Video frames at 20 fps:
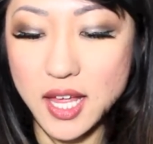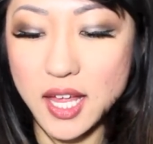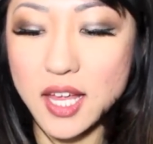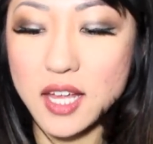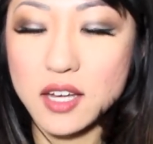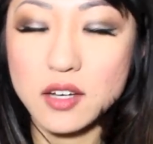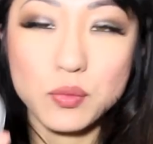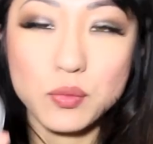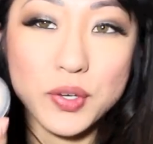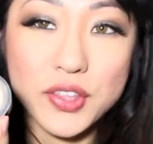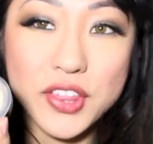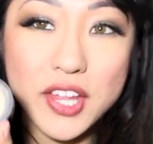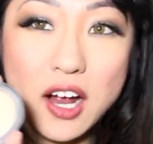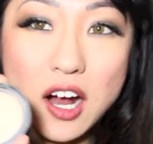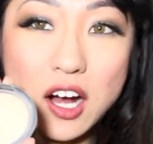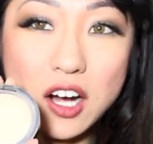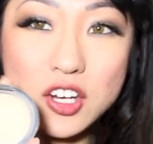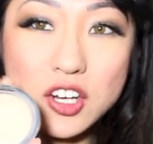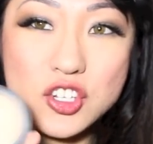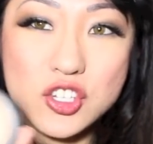And what they
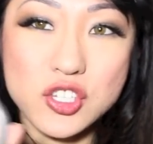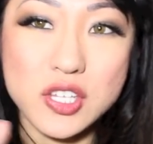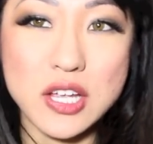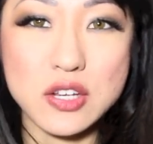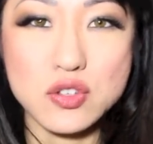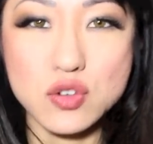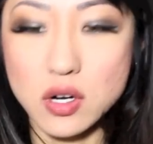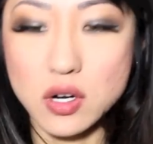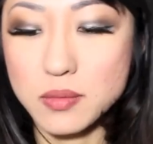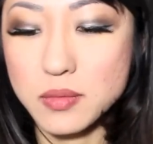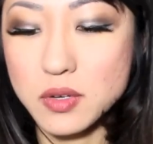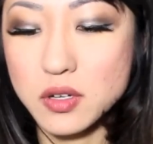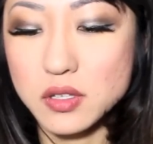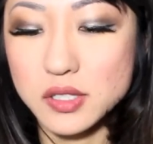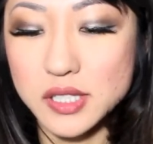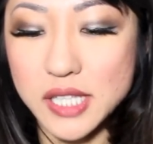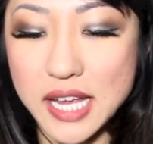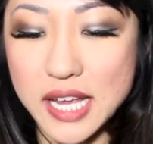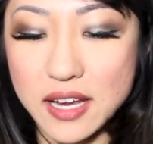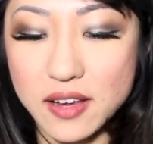are just like
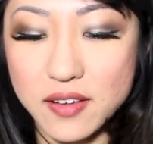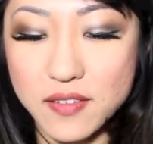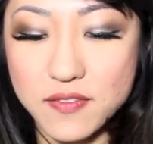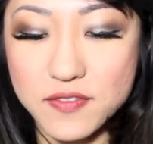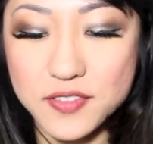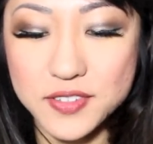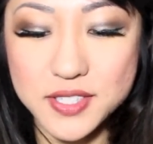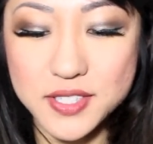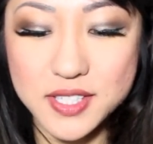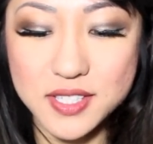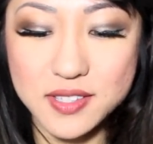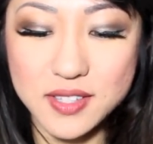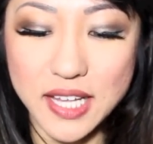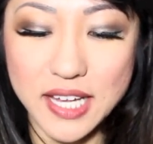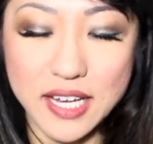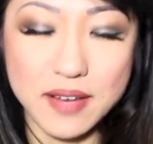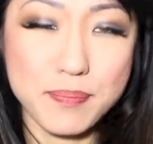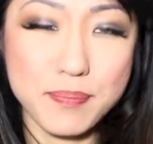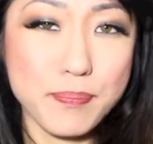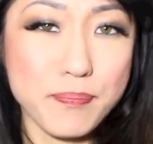normal like
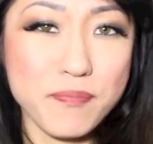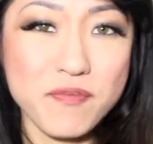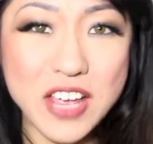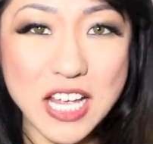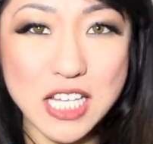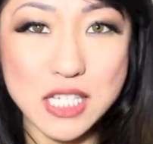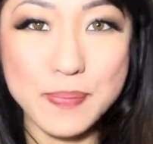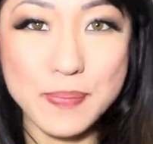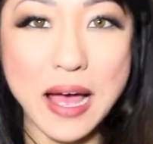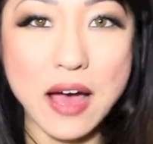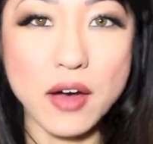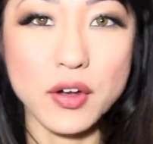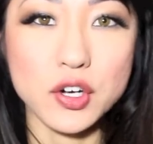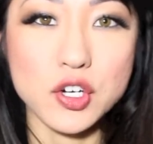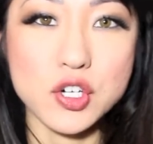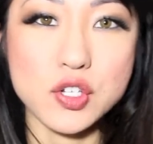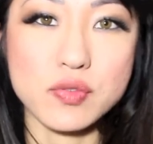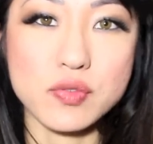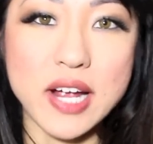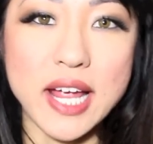face
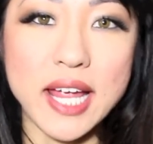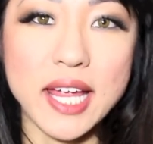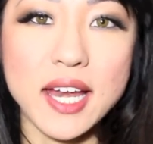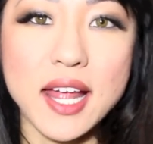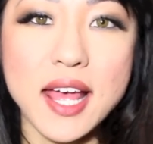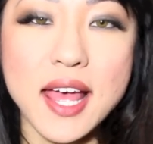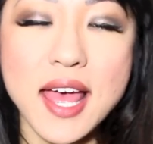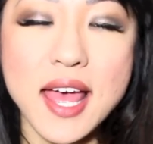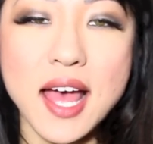powders, right?